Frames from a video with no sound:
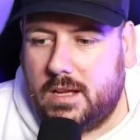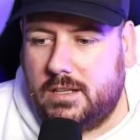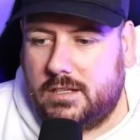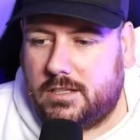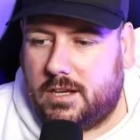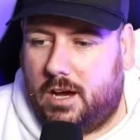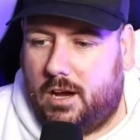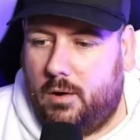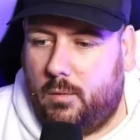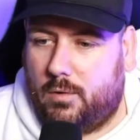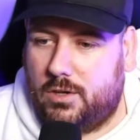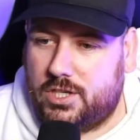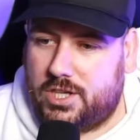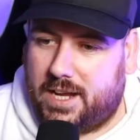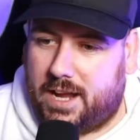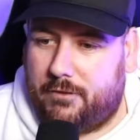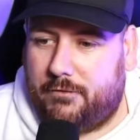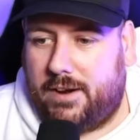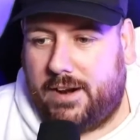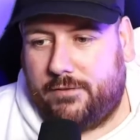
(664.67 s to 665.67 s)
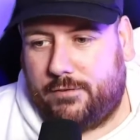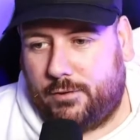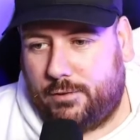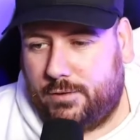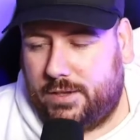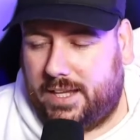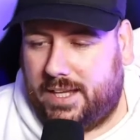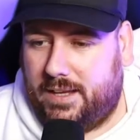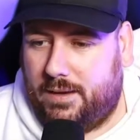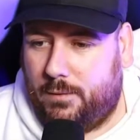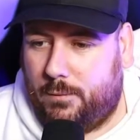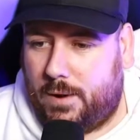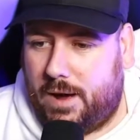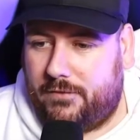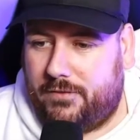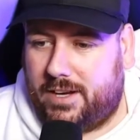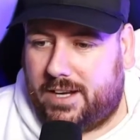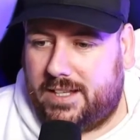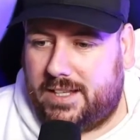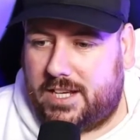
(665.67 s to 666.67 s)
So once you get rid of all the
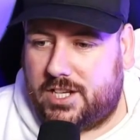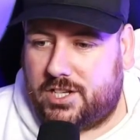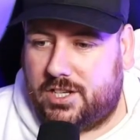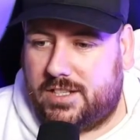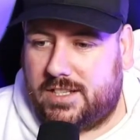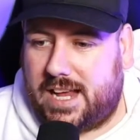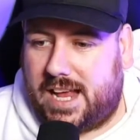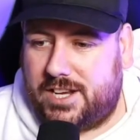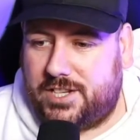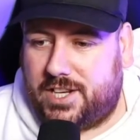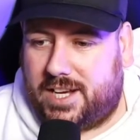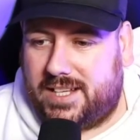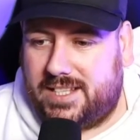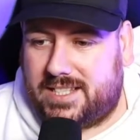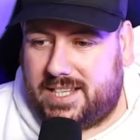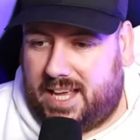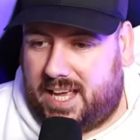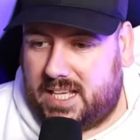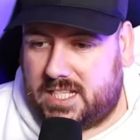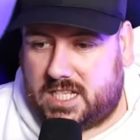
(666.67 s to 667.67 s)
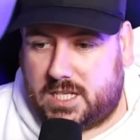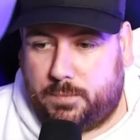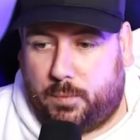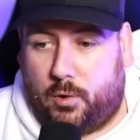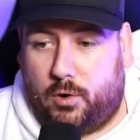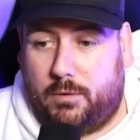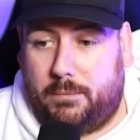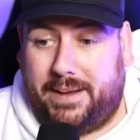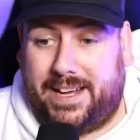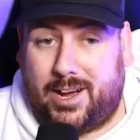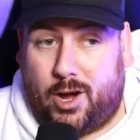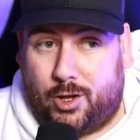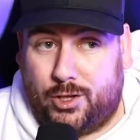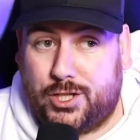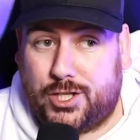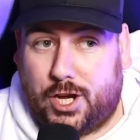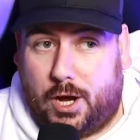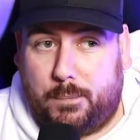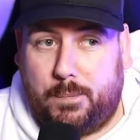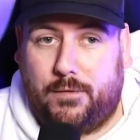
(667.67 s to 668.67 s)
weather conditions, as you can see, it's spawned me on
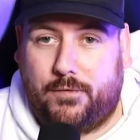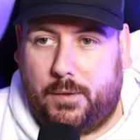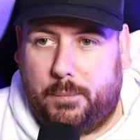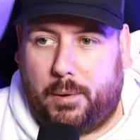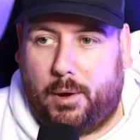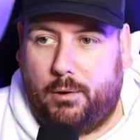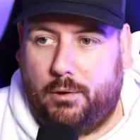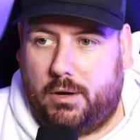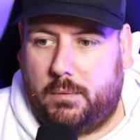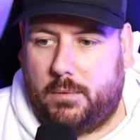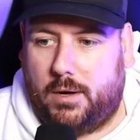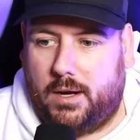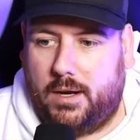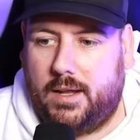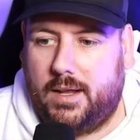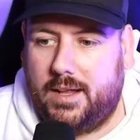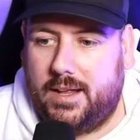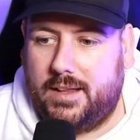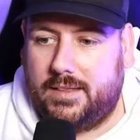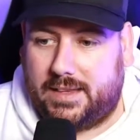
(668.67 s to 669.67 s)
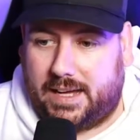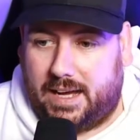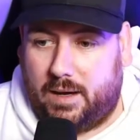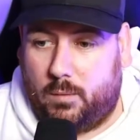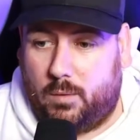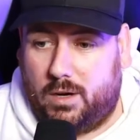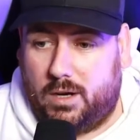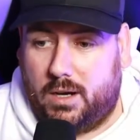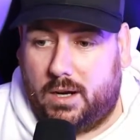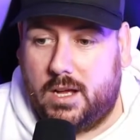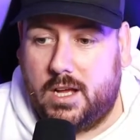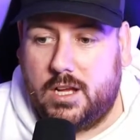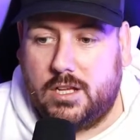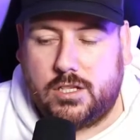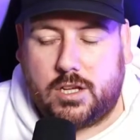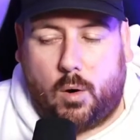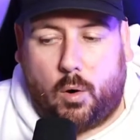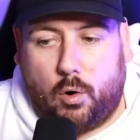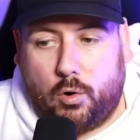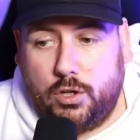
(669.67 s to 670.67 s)
top of the Pokemon that I want.
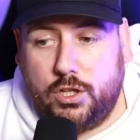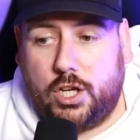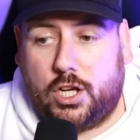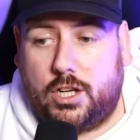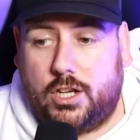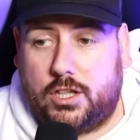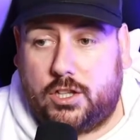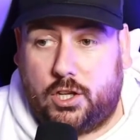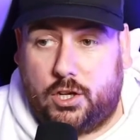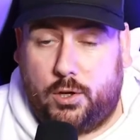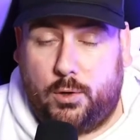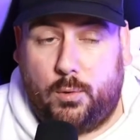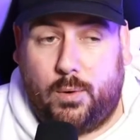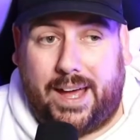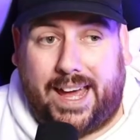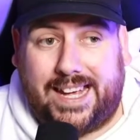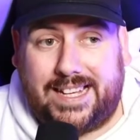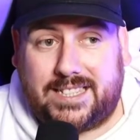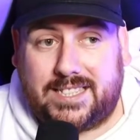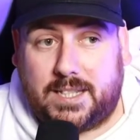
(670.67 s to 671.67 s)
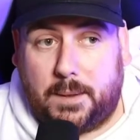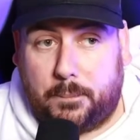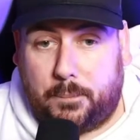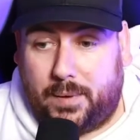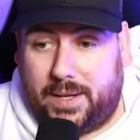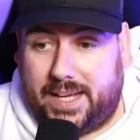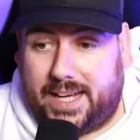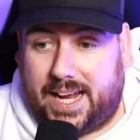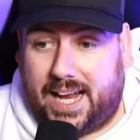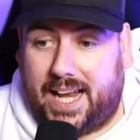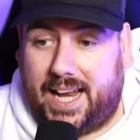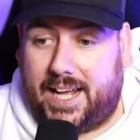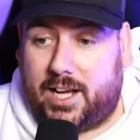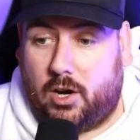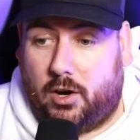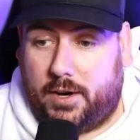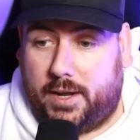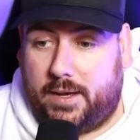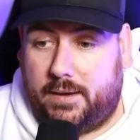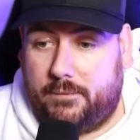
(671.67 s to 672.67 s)
So all you're going to do is simply click
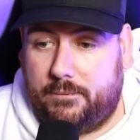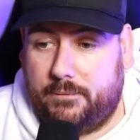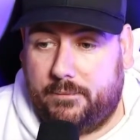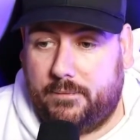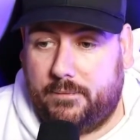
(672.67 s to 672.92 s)
on it.